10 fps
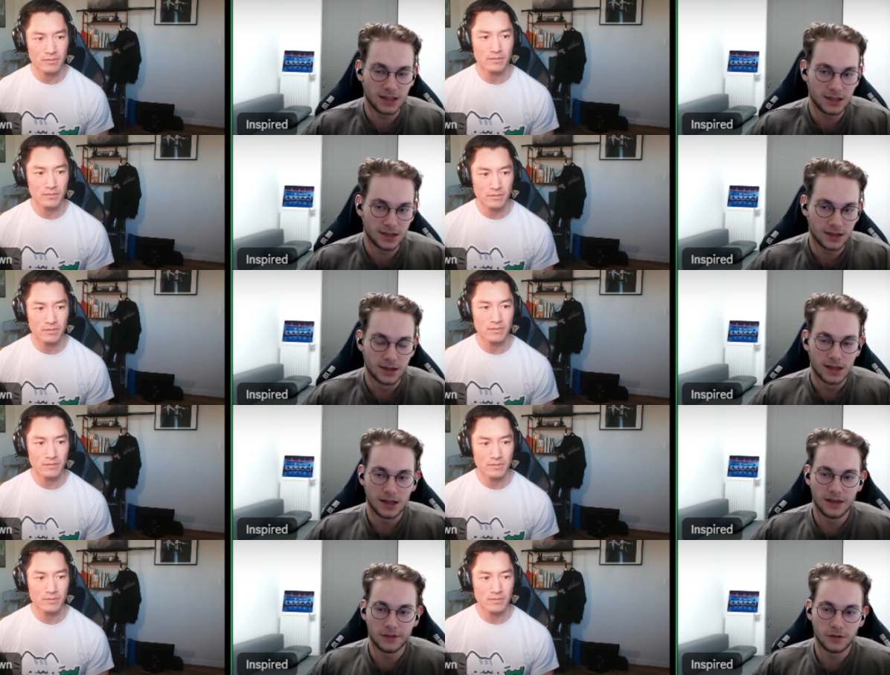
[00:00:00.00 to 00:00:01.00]
Speaker 1: uh,
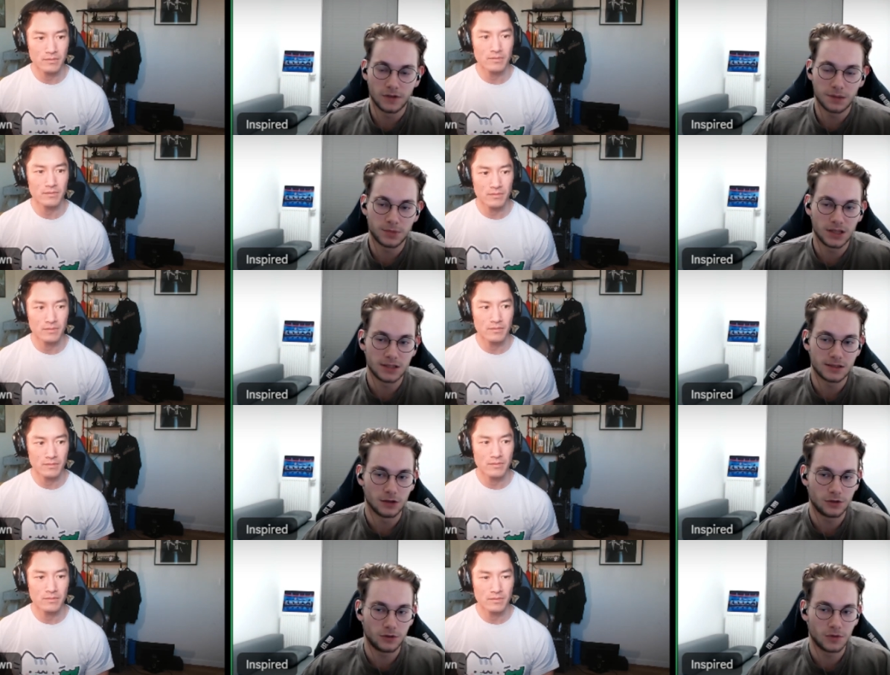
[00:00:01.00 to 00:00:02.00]
level of gameplay in
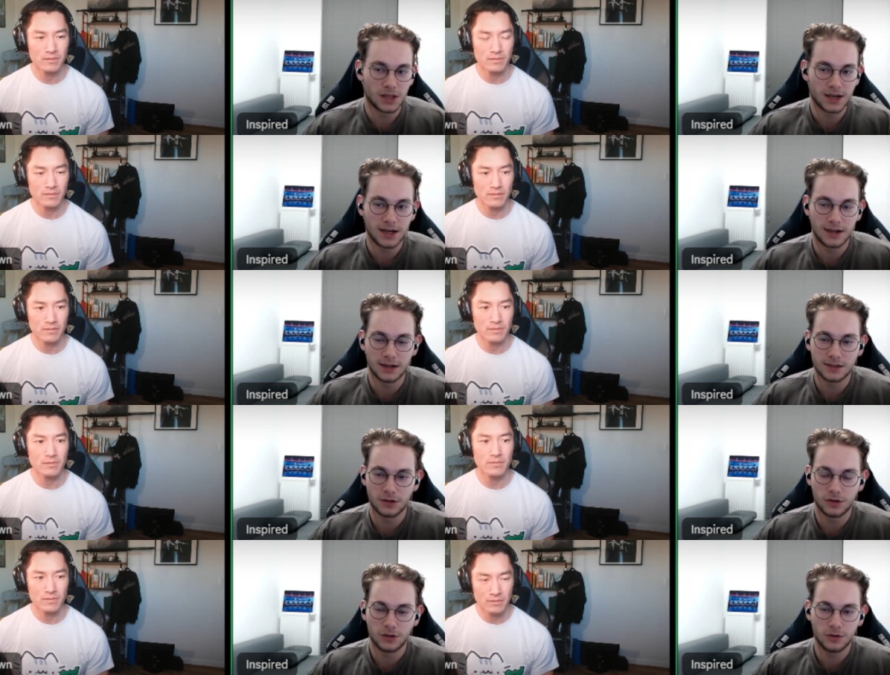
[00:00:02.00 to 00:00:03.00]
solo queue, in like high rank
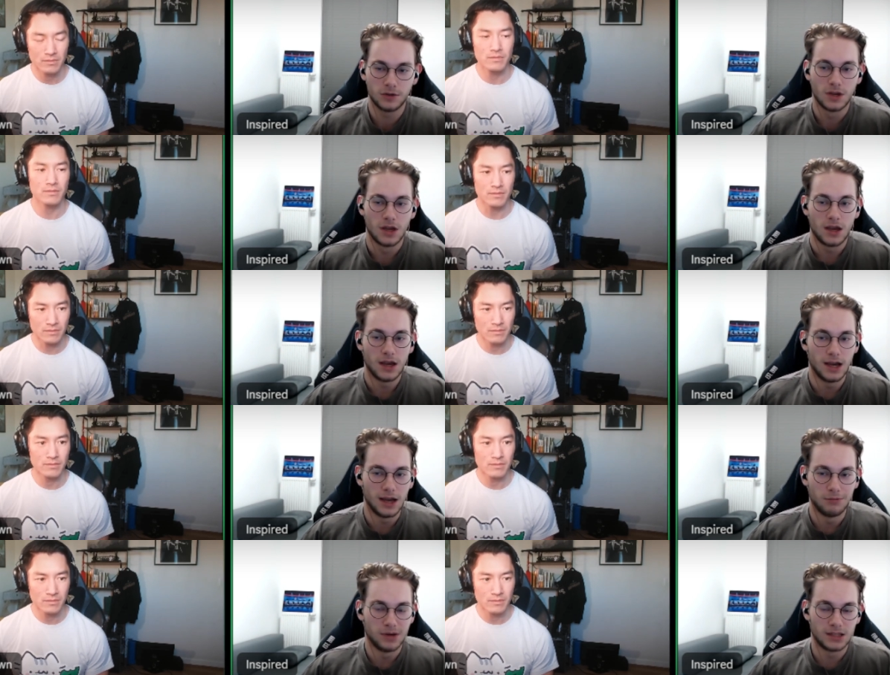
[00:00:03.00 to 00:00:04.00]
solo queue. Mm-hmm.
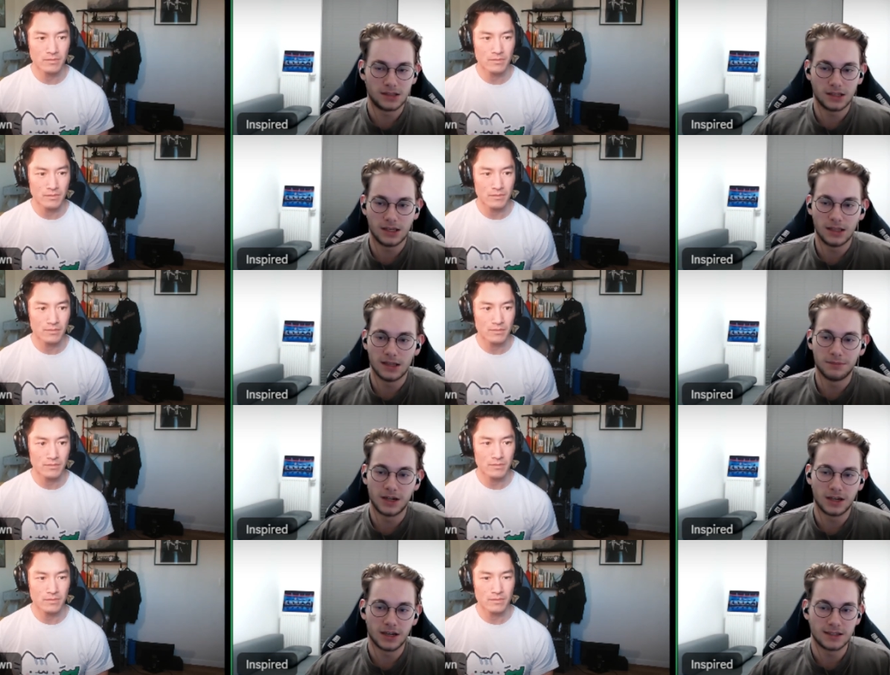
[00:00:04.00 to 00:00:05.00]
Uh, but in
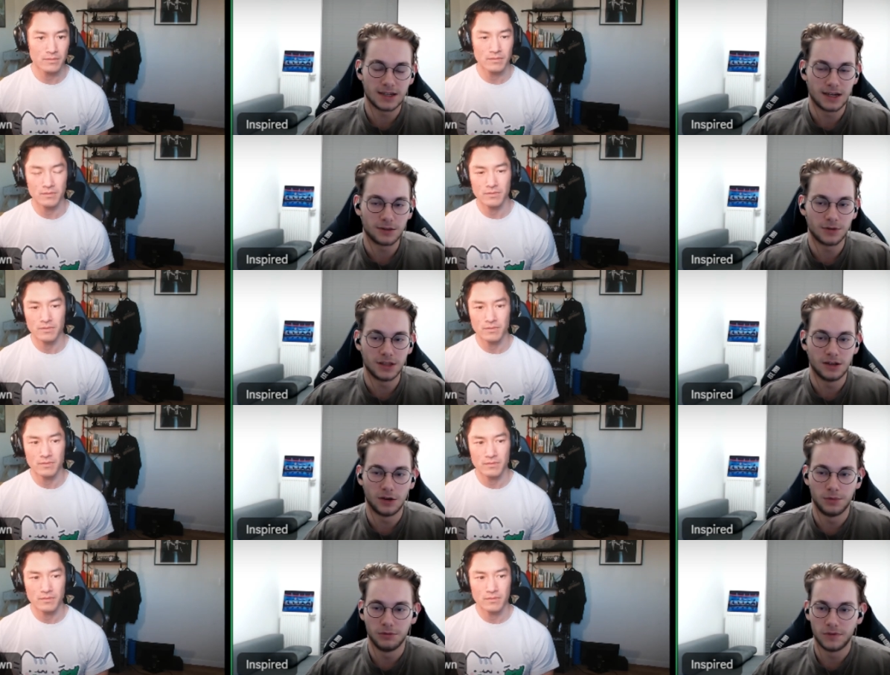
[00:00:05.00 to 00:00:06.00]
America it's hard to get a
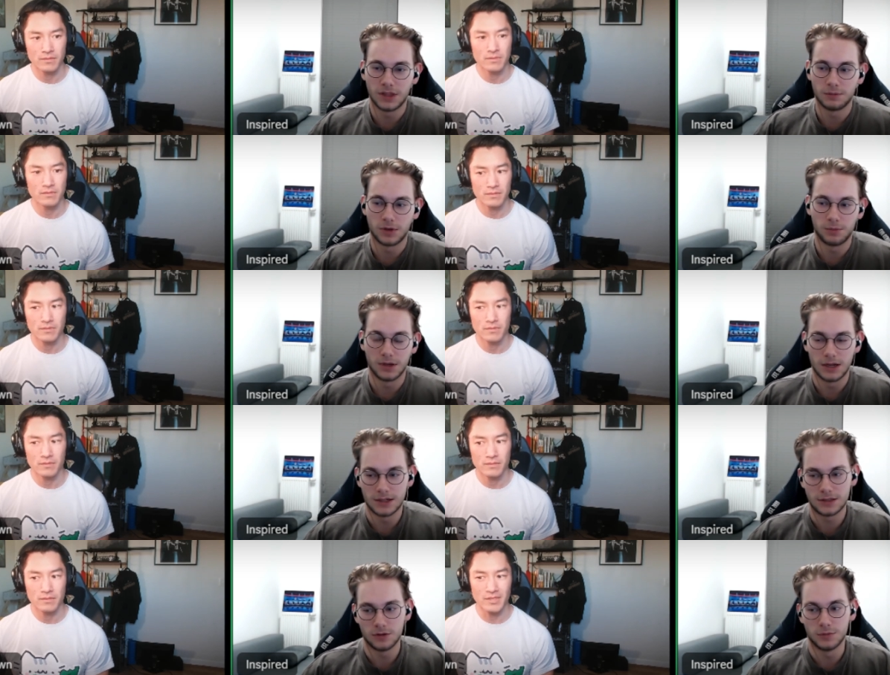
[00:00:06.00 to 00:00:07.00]
lobby with 10 pro players,
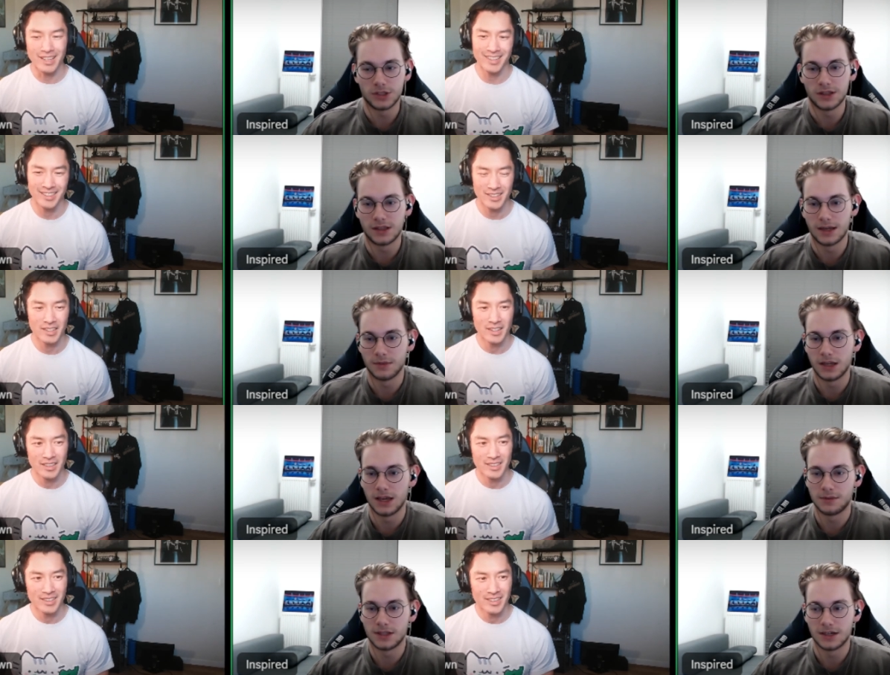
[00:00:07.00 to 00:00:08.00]
so most yeah. of the time the
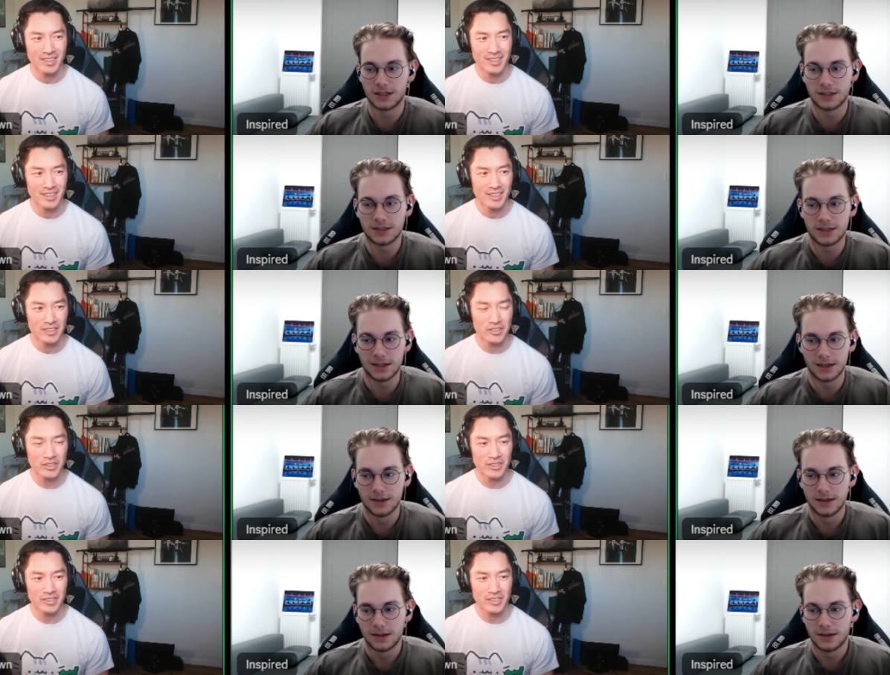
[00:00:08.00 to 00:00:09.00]
games are just uh,
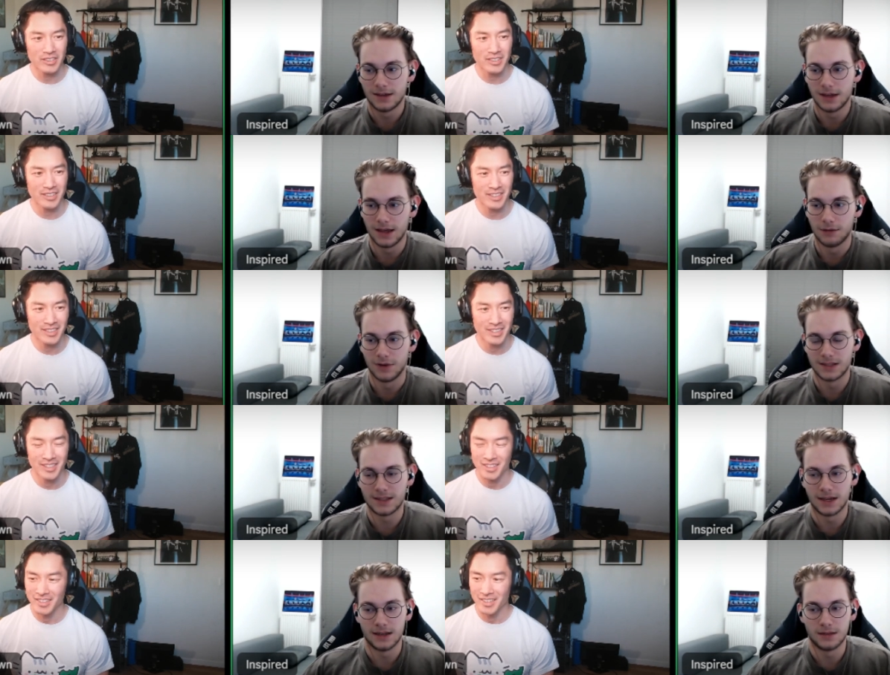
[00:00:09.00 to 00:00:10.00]
uh, one
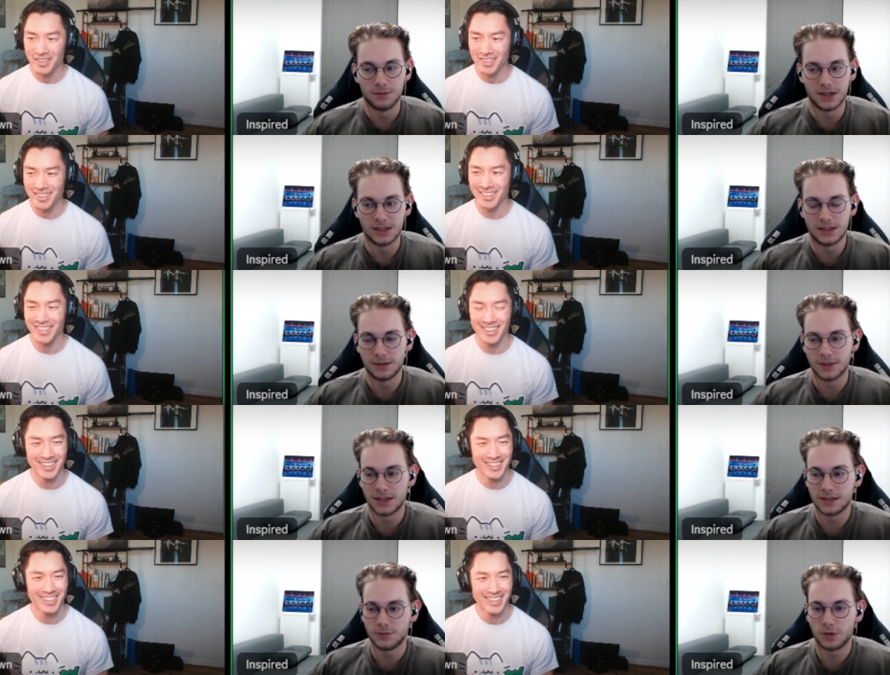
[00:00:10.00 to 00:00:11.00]
sided by the team that
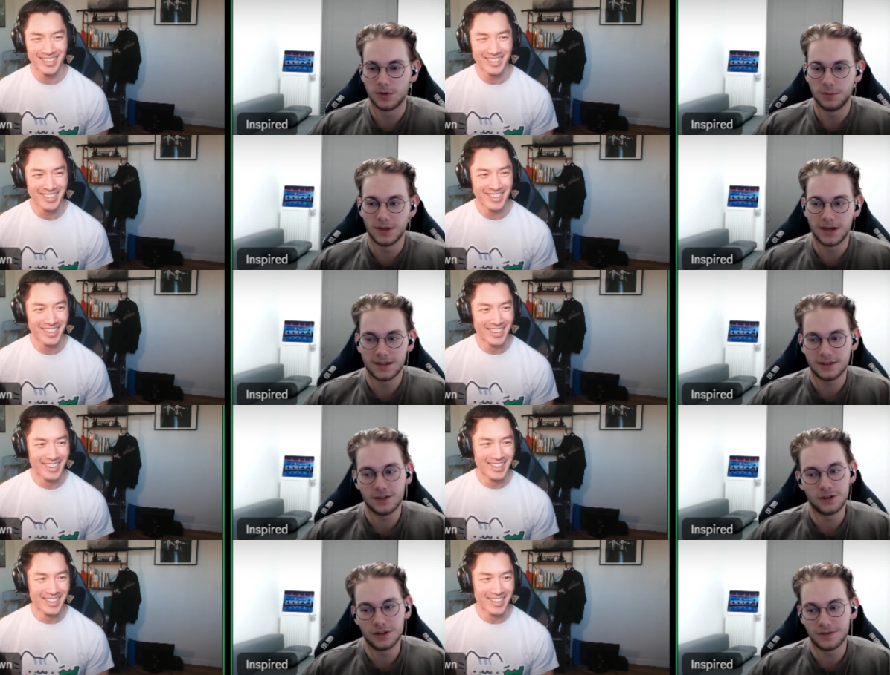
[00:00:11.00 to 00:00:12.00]
has more pro players,
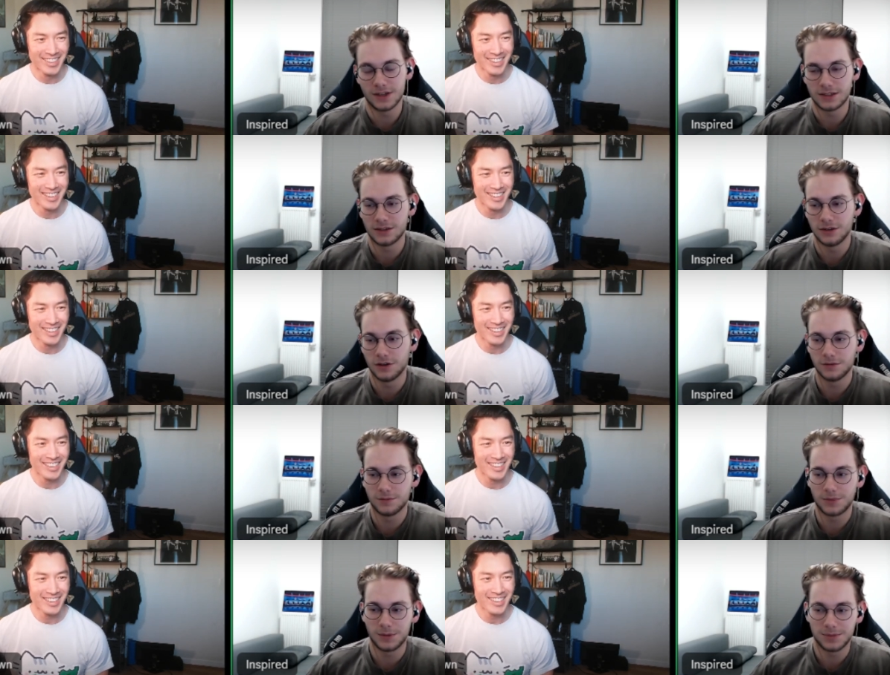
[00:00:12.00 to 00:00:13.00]
or if there is non
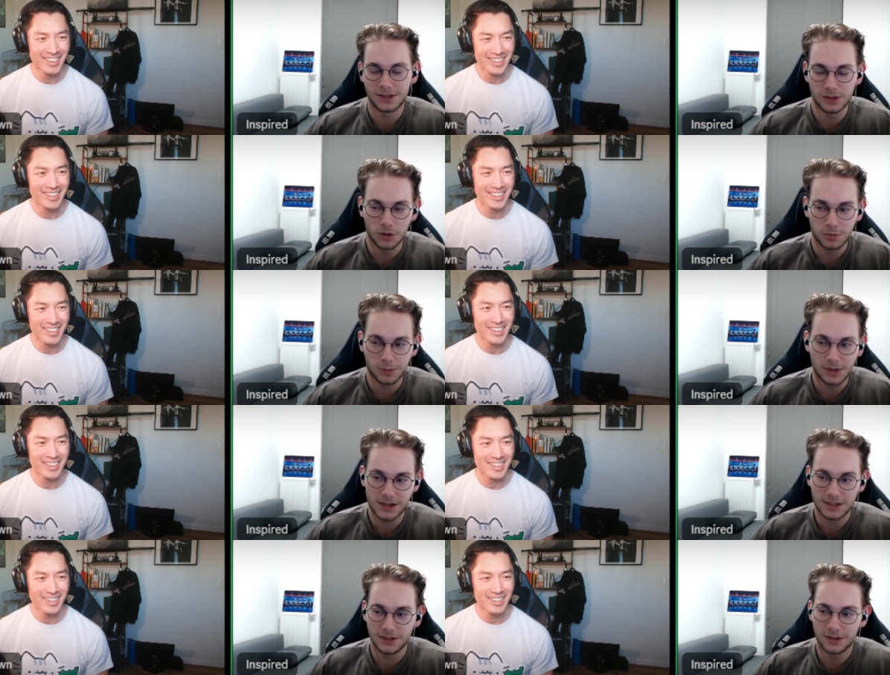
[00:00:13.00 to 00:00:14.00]
pro no pro
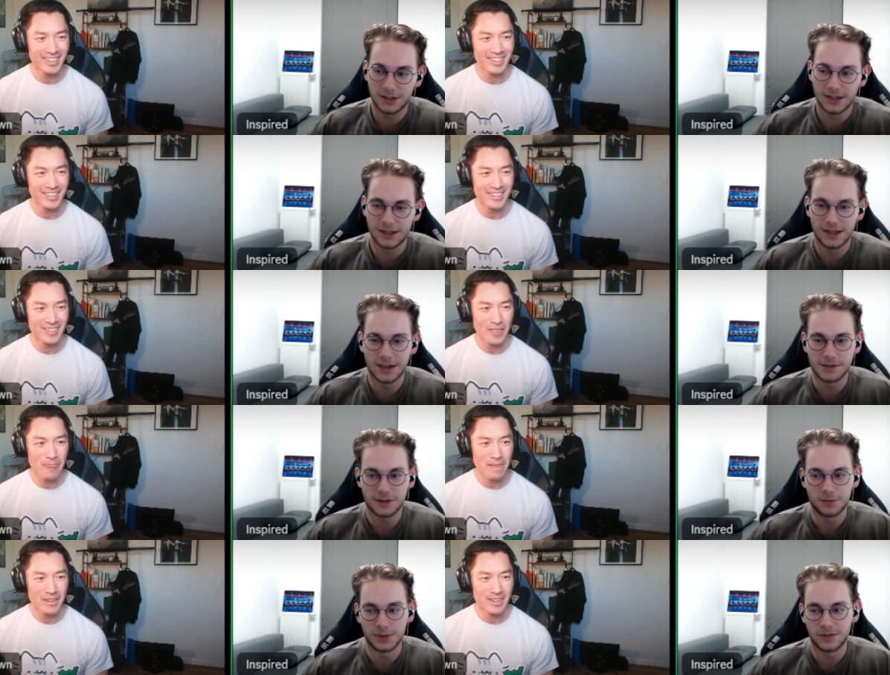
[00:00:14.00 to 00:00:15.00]
players at all, then the game is
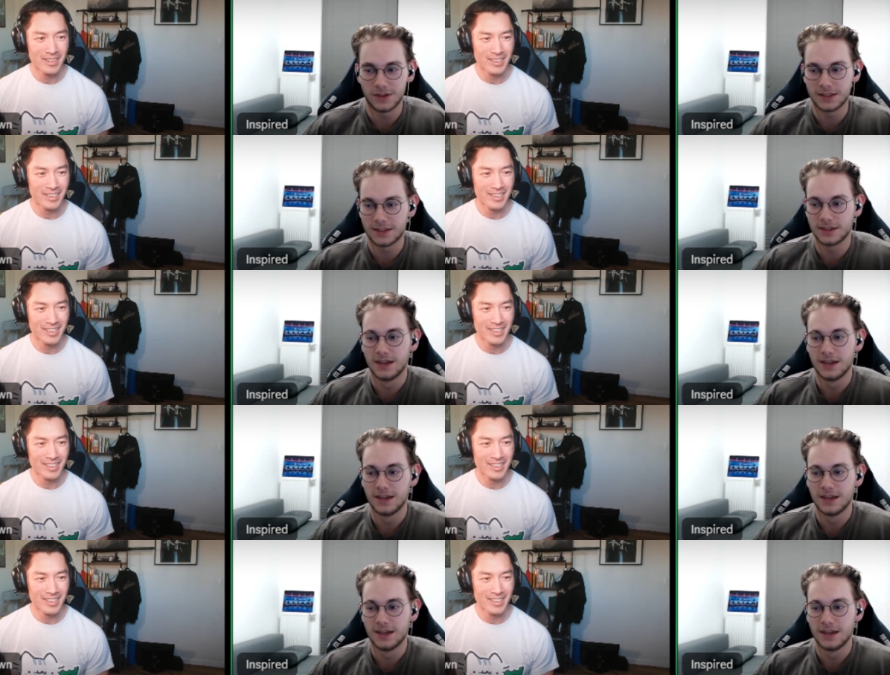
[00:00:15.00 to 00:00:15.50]
complete fiesta.